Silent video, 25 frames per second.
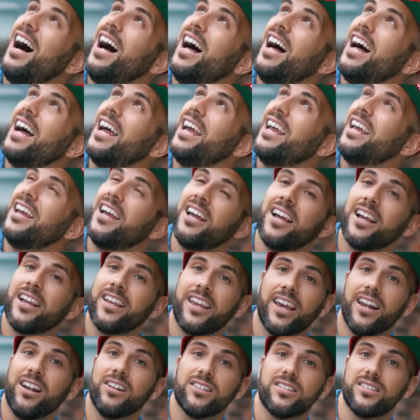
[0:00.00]
I
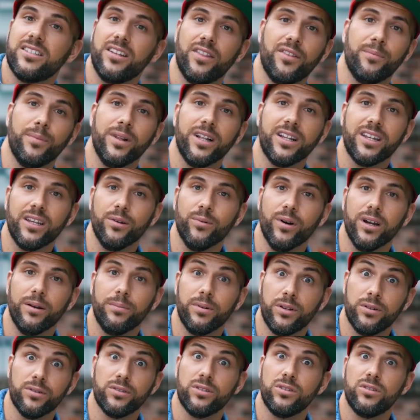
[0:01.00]
cannot see the Milky Way
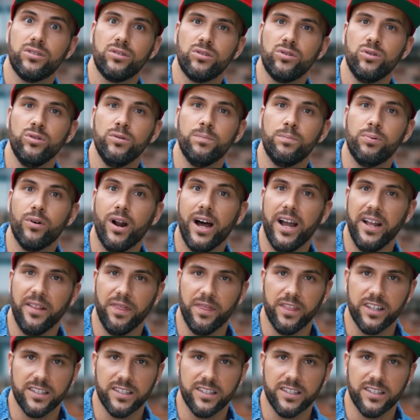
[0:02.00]
because it's too bright.